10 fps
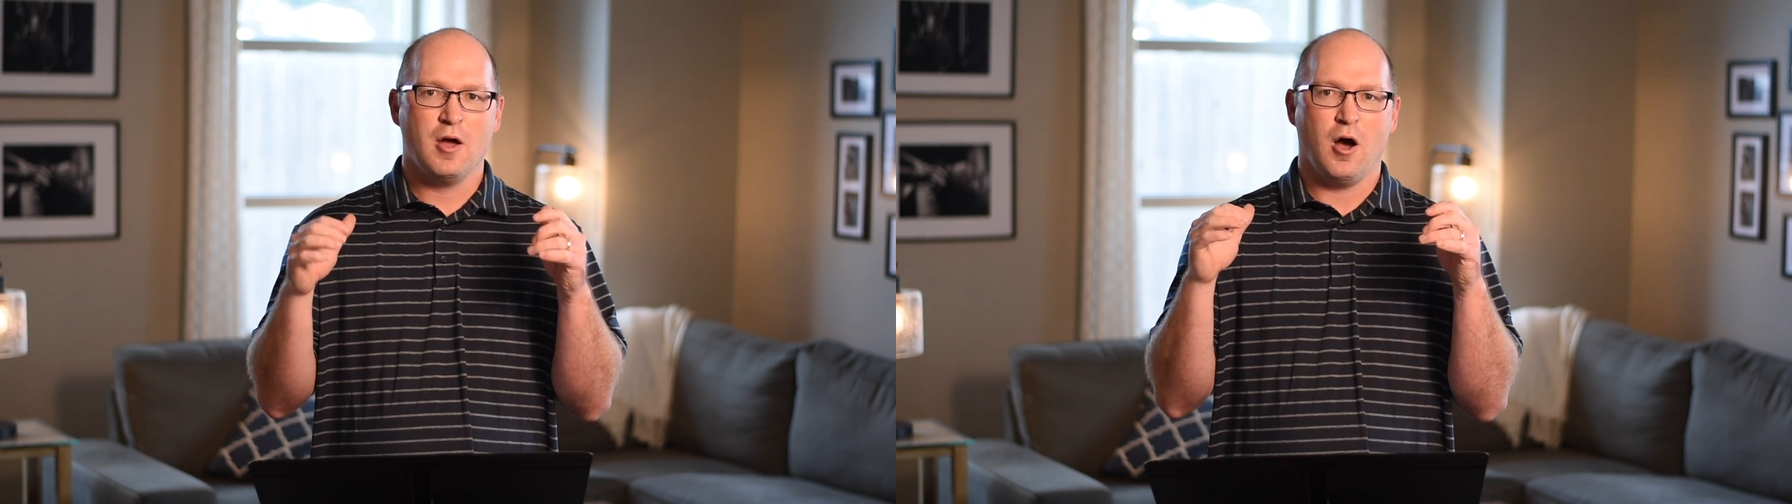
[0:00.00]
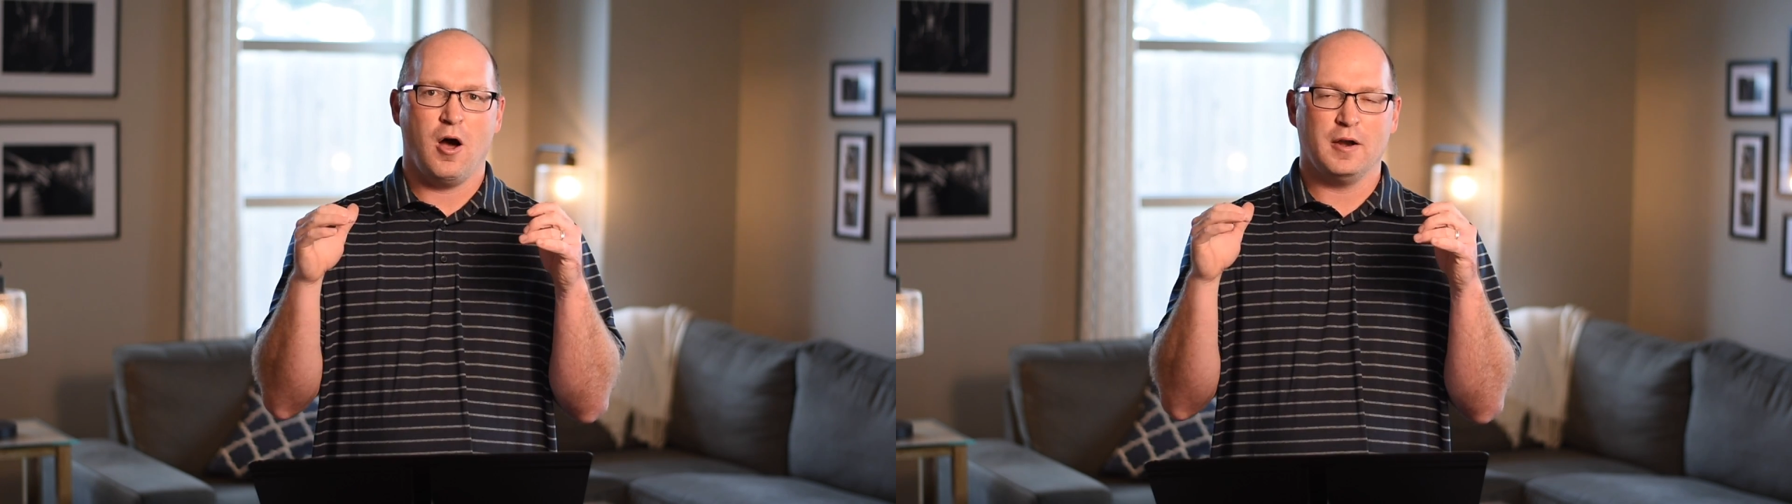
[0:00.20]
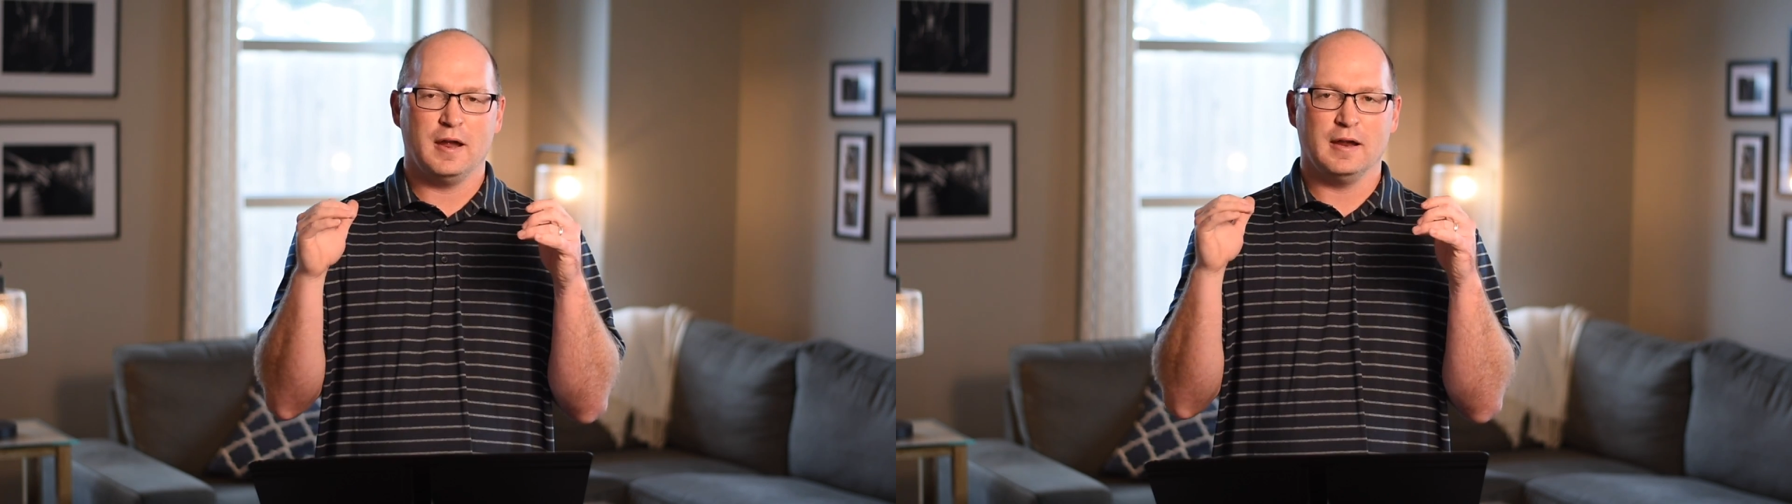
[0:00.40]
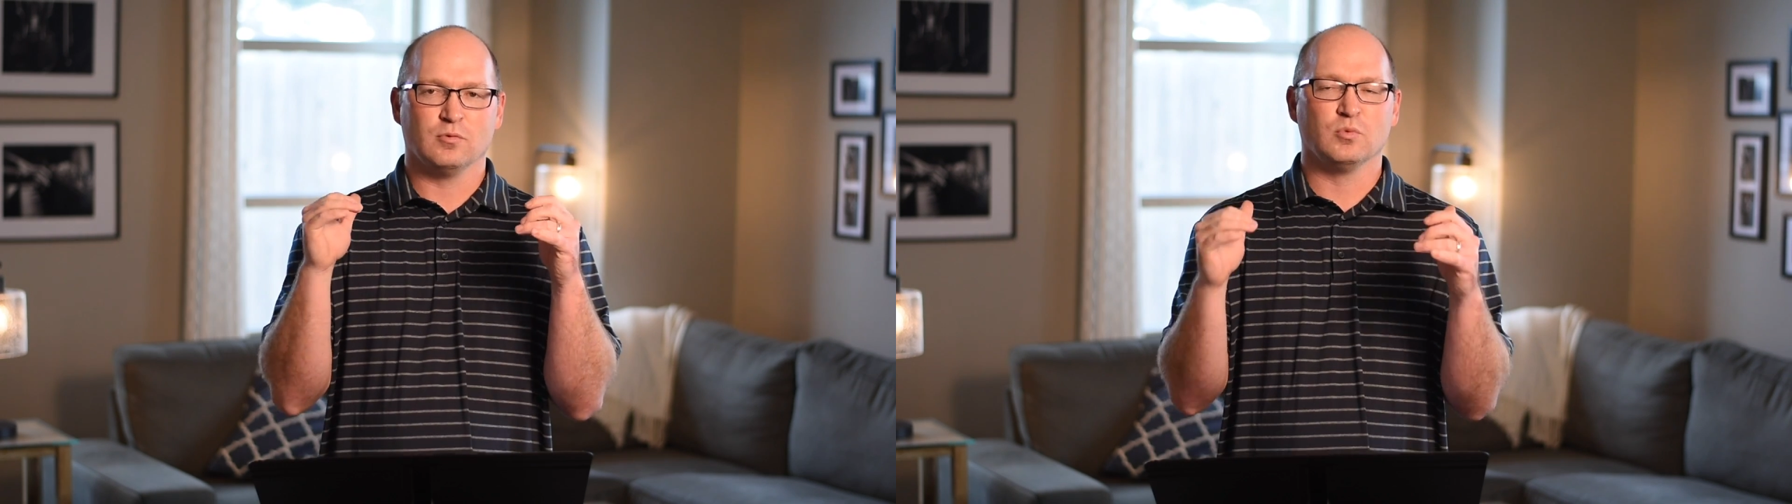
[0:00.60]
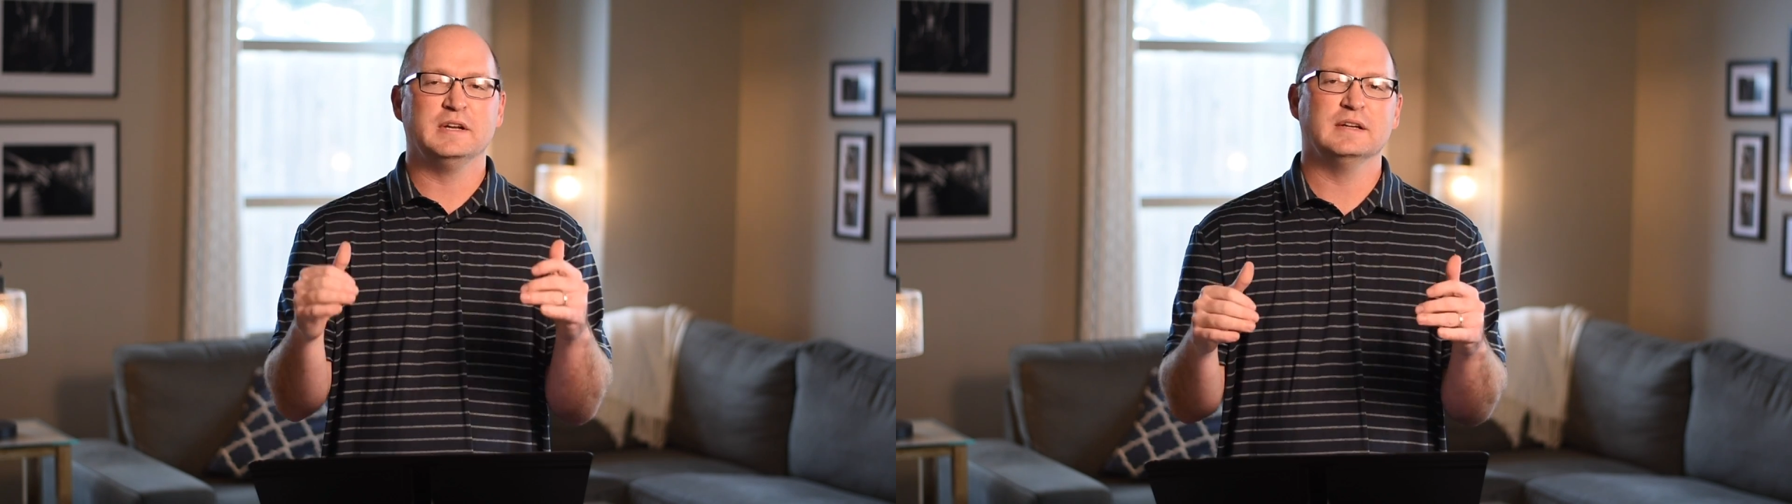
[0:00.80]
on a
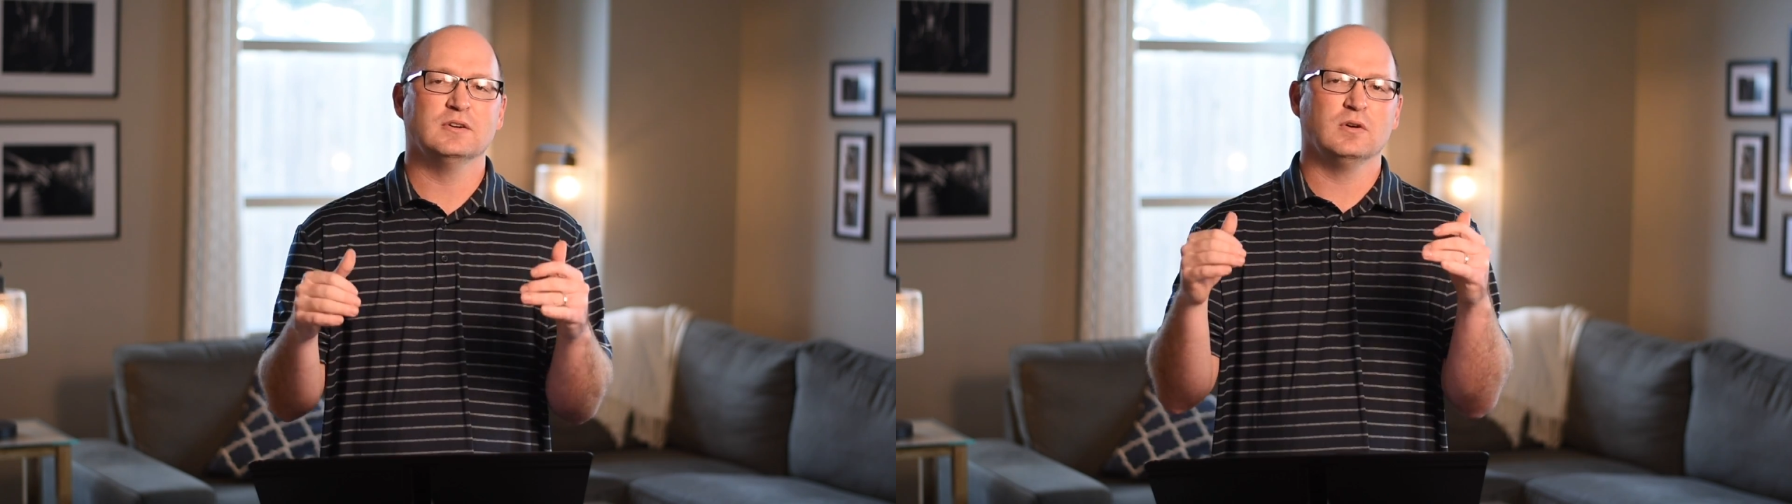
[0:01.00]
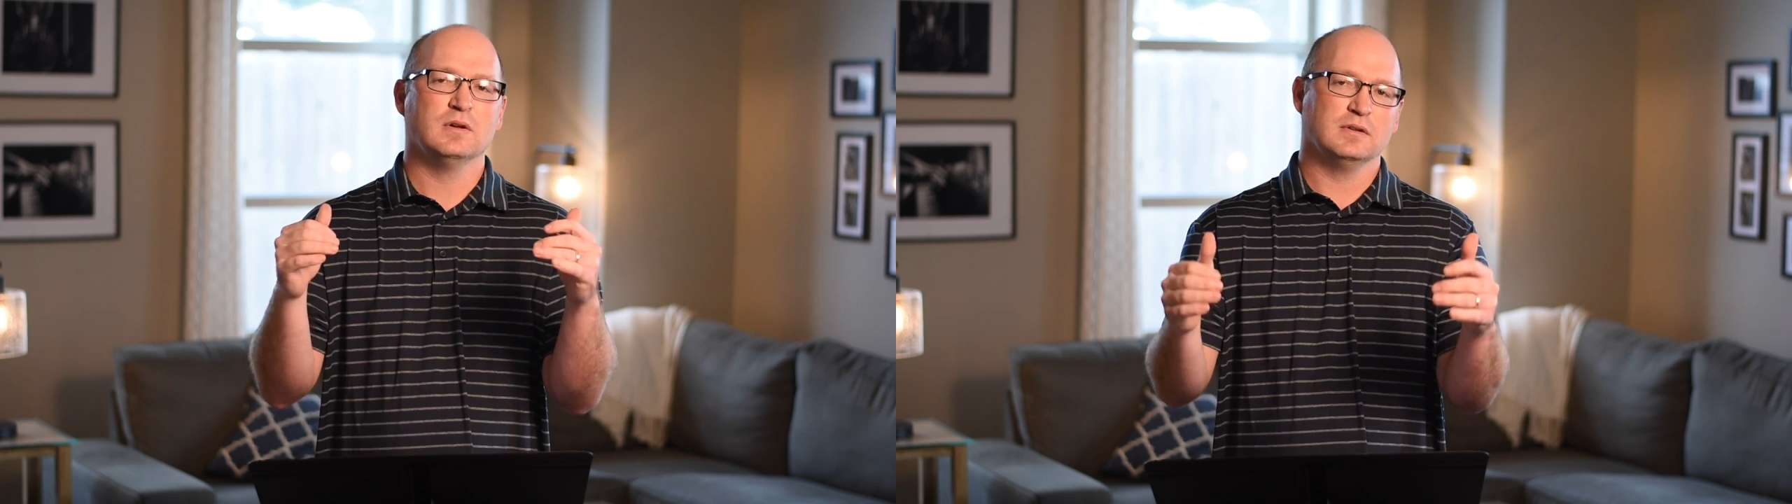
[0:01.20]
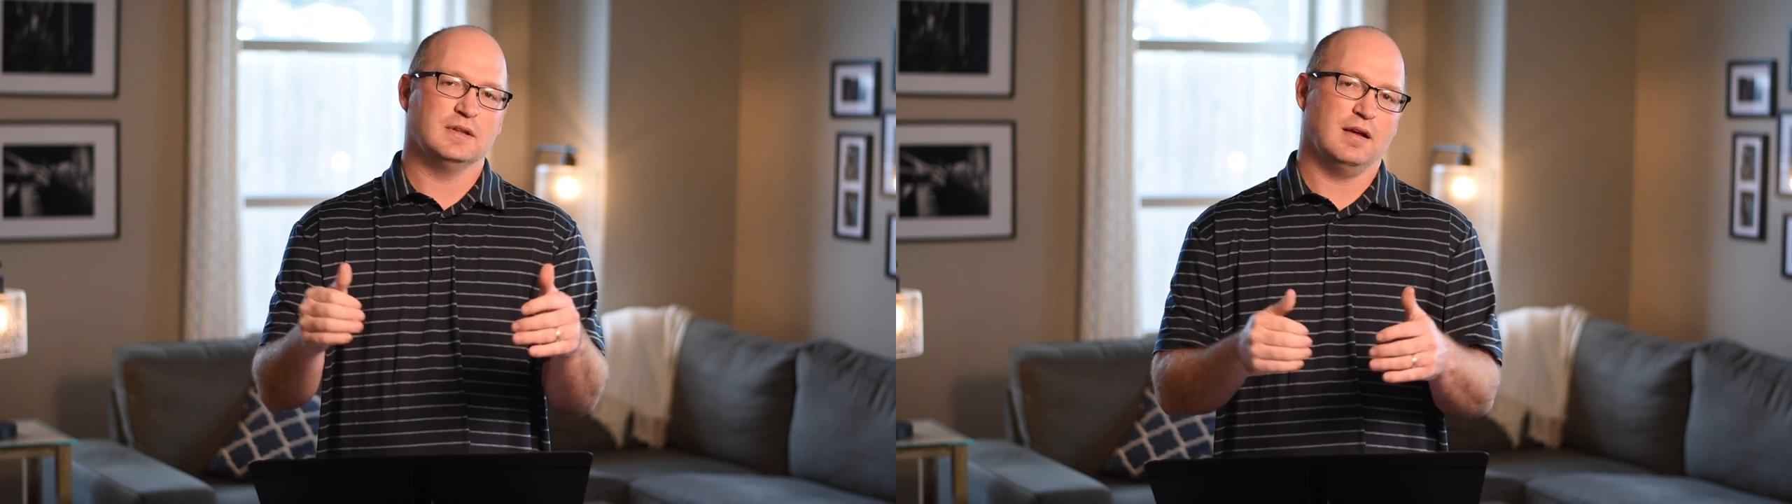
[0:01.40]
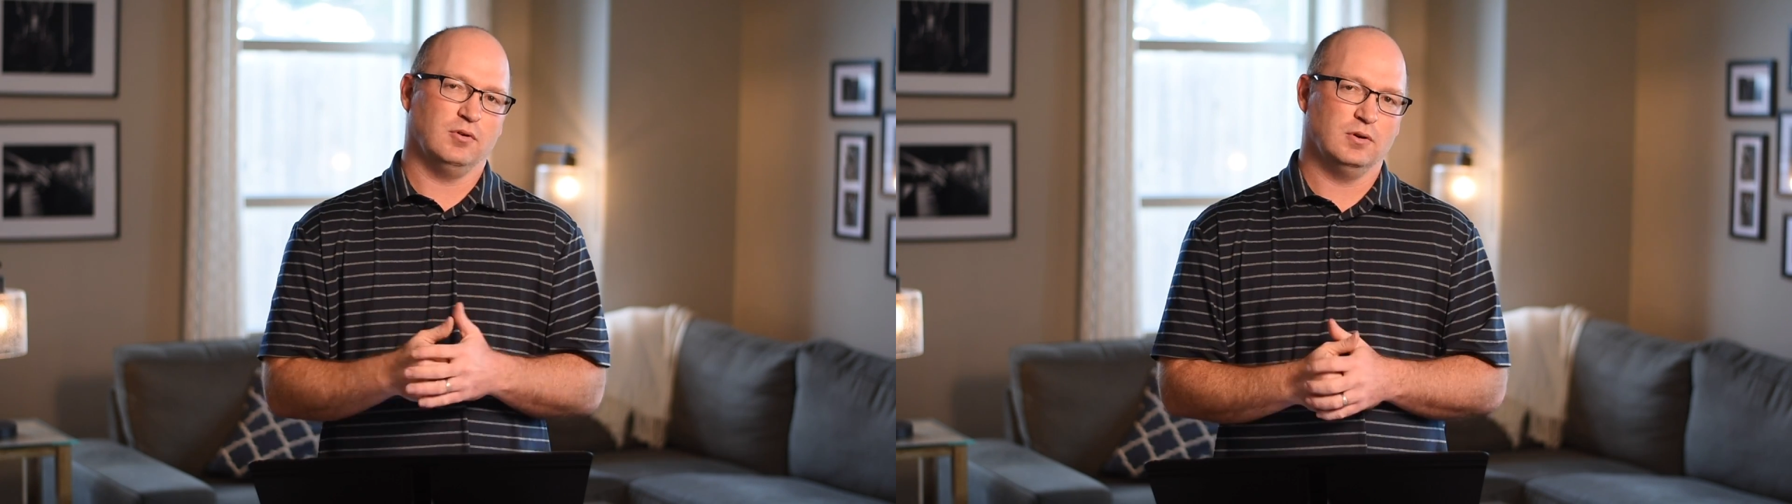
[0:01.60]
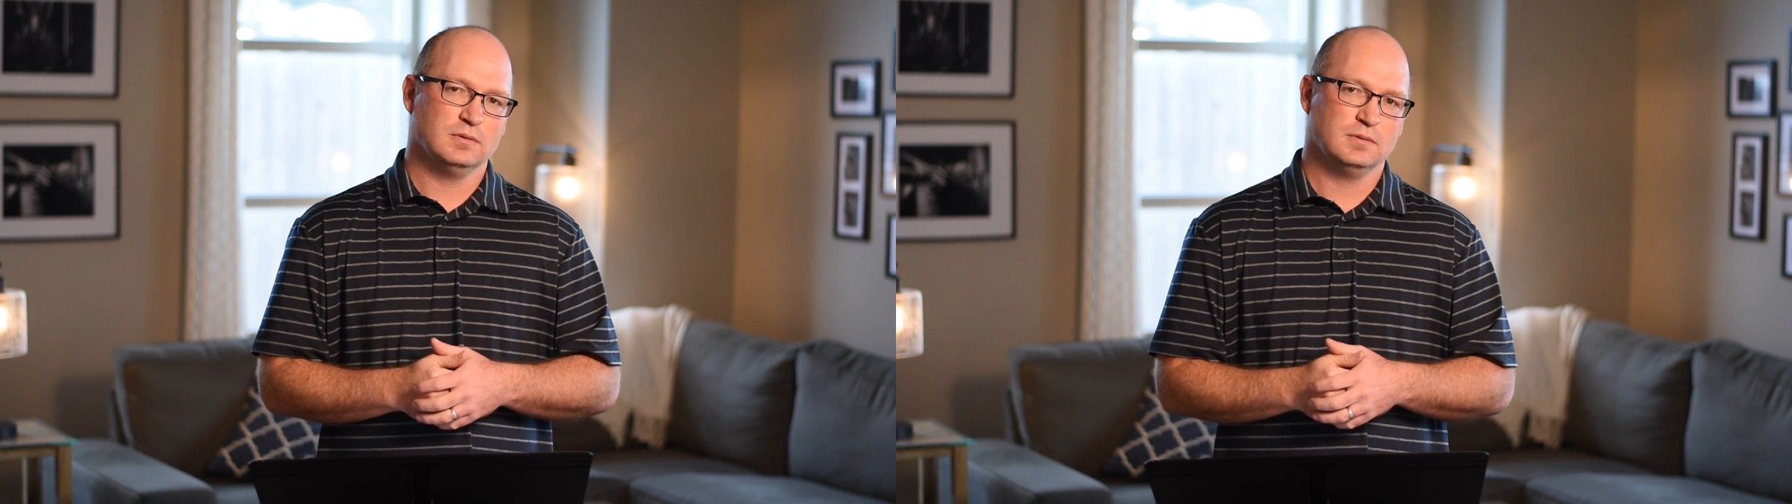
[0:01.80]
real level.